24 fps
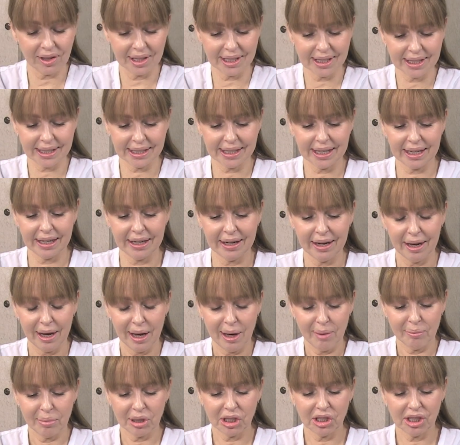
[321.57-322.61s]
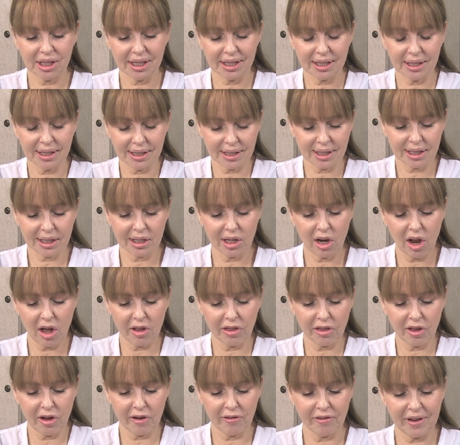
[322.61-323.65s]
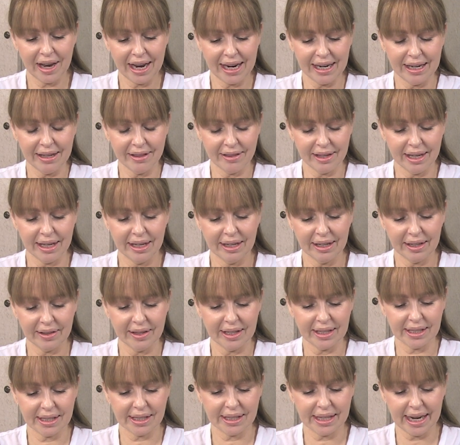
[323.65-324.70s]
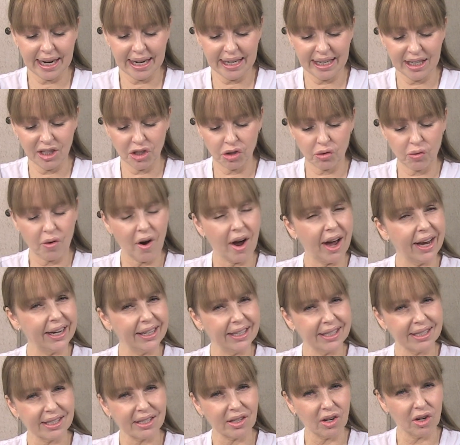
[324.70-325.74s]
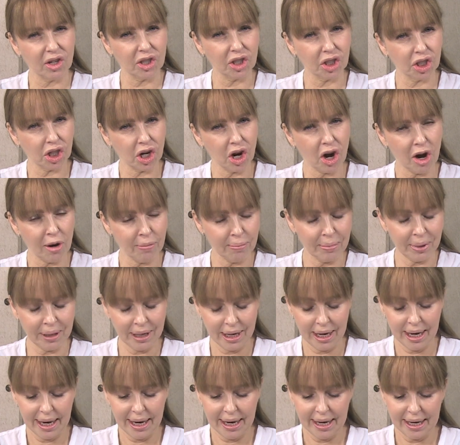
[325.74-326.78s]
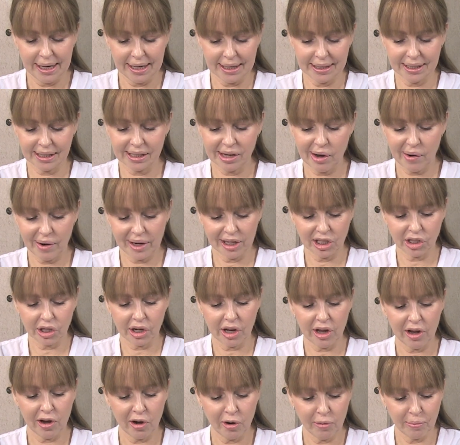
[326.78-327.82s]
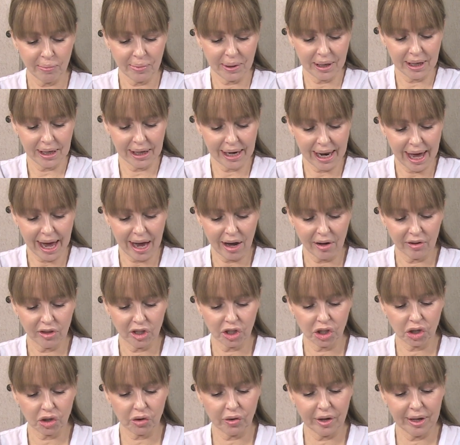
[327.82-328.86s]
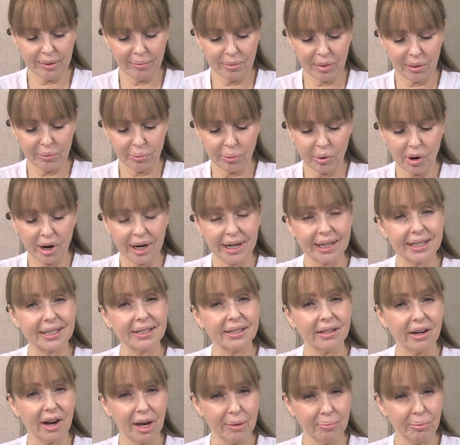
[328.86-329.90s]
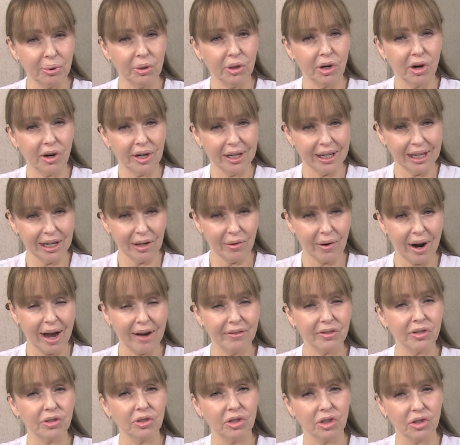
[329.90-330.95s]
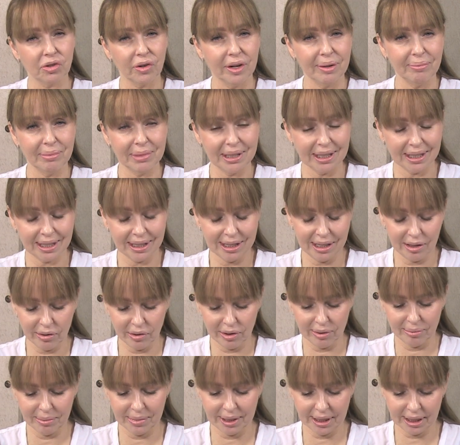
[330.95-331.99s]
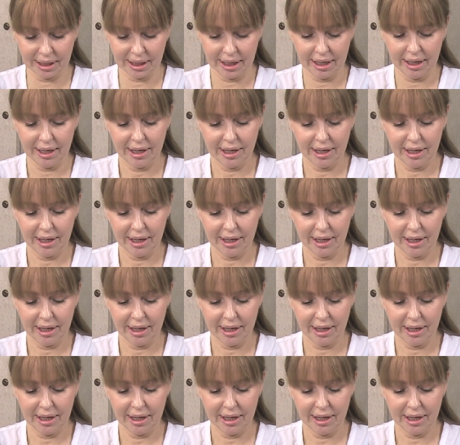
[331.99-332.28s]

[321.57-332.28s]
the skin, but just to slough off anything that's any dryness on top is going to help allow the treatment products that I put on here after and treatment serums